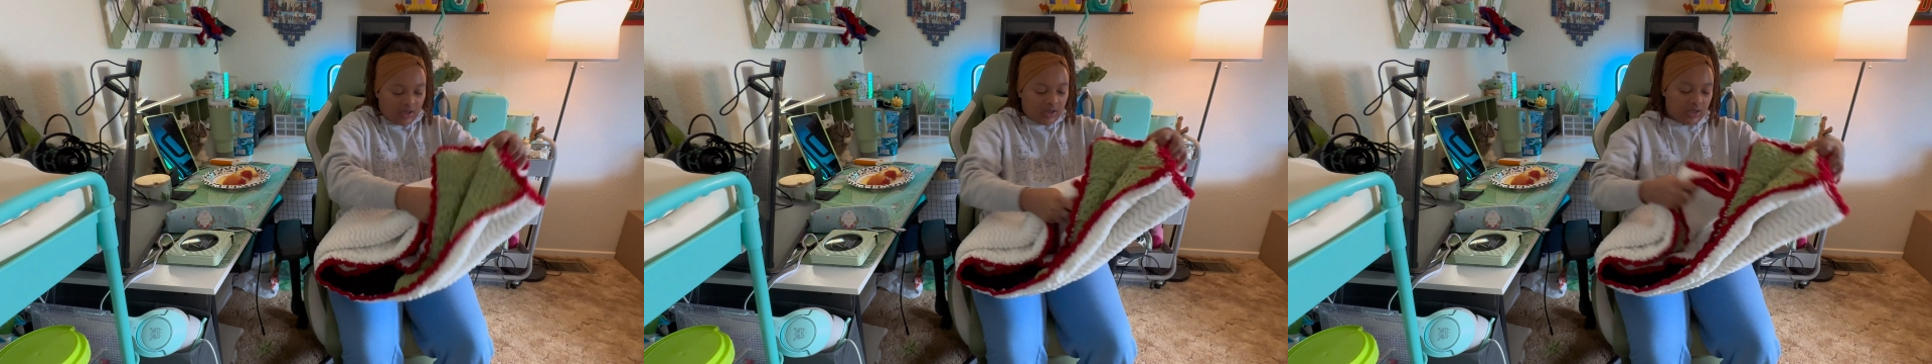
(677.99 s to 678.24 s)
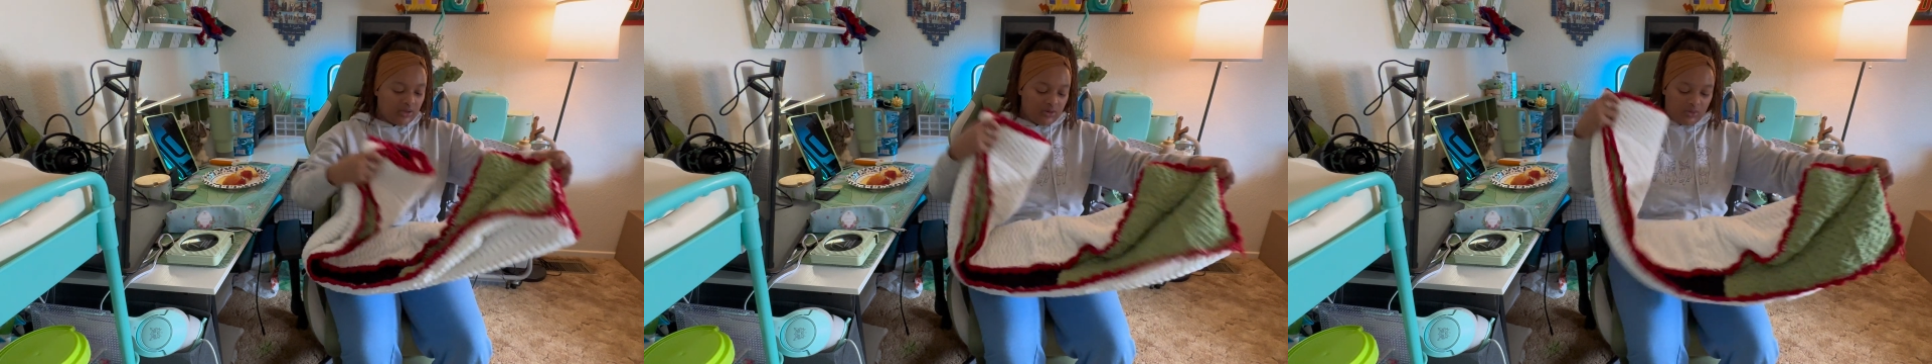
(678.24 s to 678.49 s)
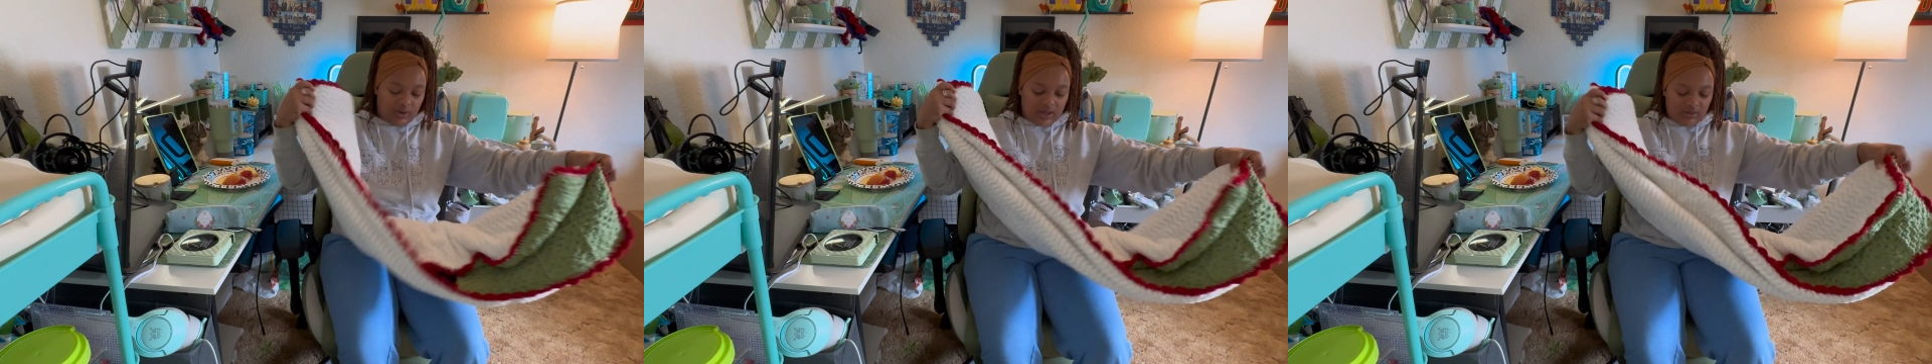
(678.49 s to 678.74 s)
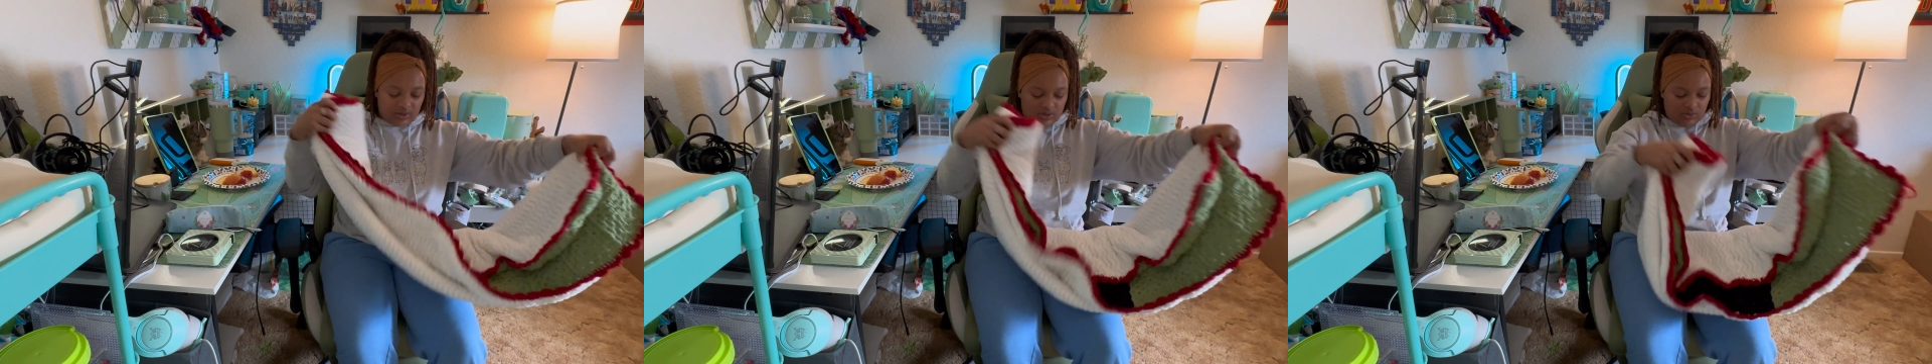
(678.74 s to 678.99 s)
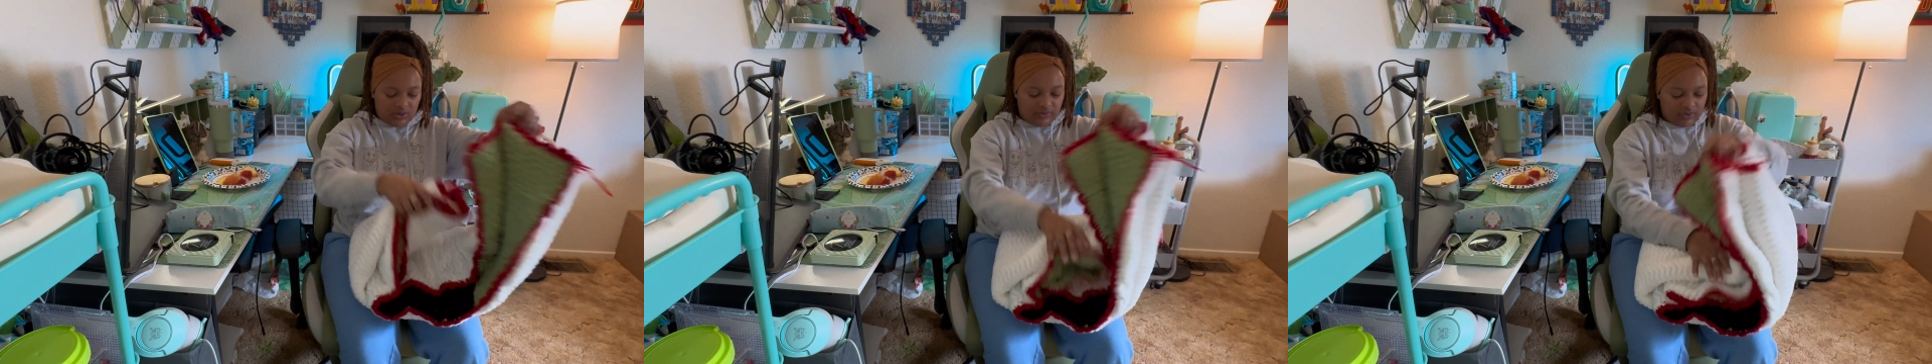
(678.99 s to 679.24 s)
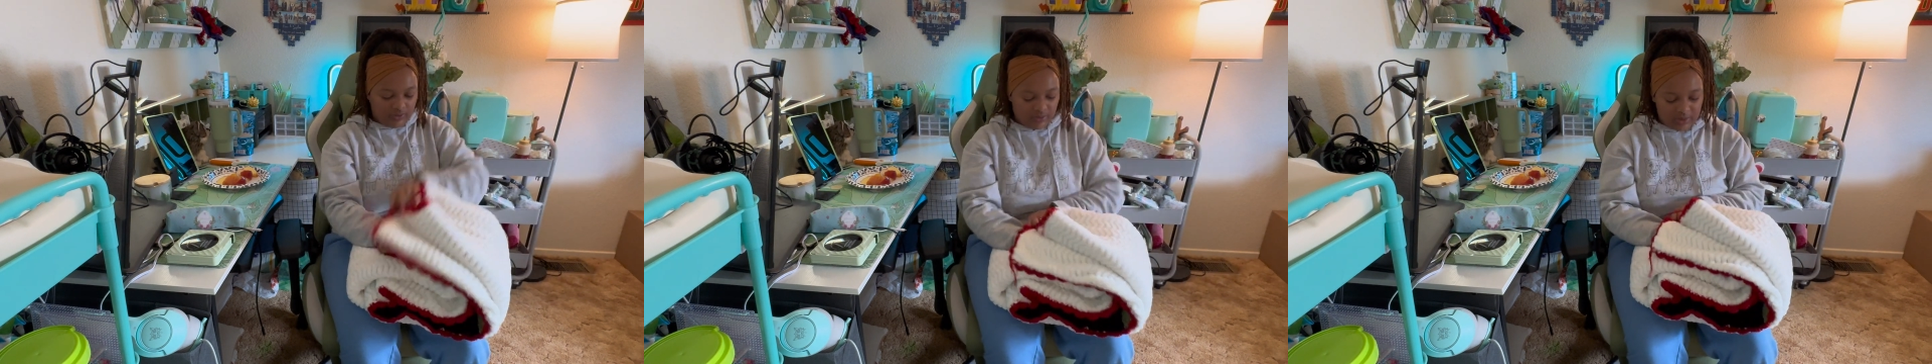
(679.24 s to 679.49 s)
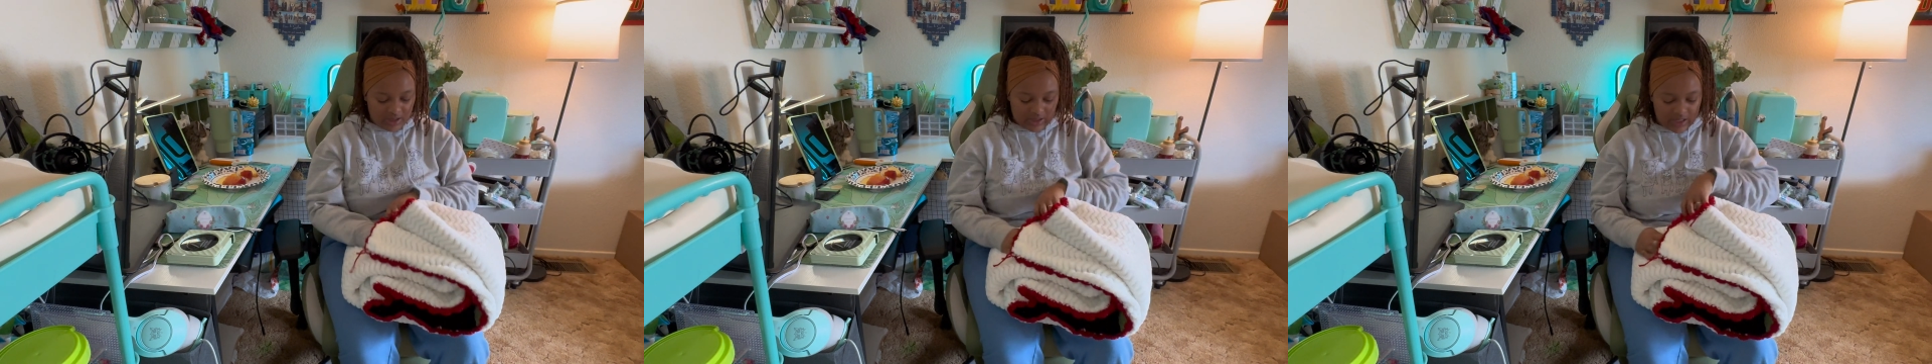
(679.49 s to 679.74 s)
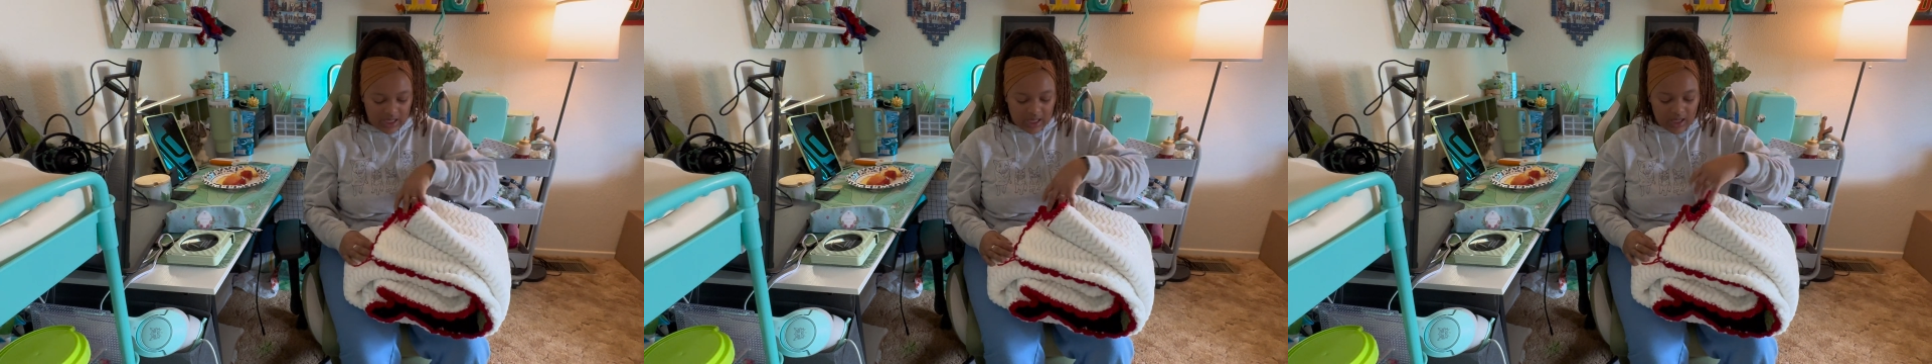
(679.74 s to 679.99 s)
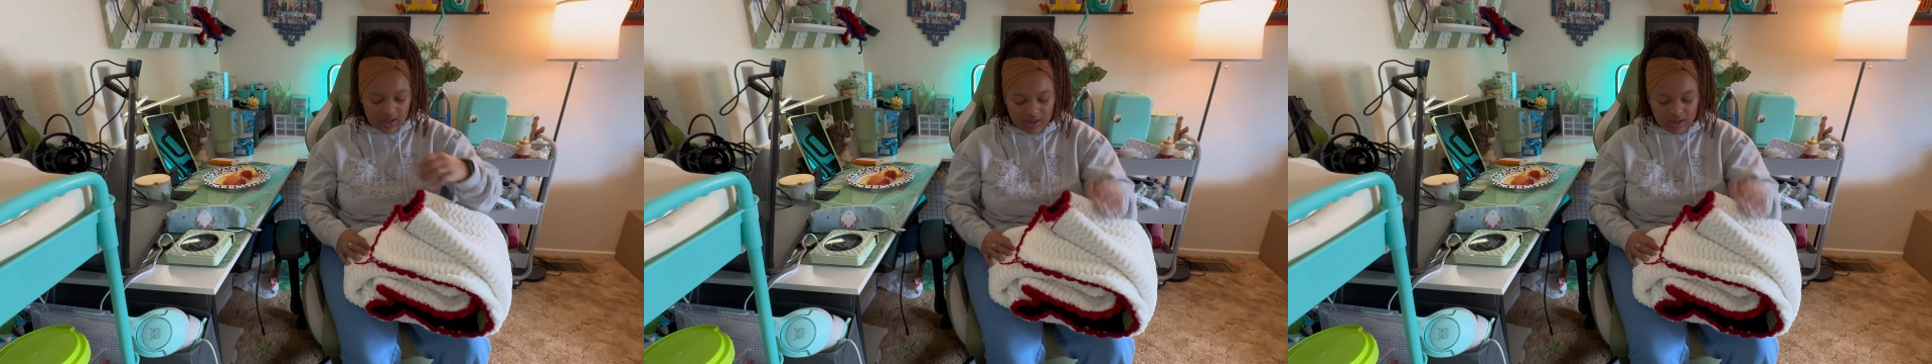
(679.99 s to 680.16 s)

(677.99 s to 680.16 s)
I don't know why that was so difficult for me to say.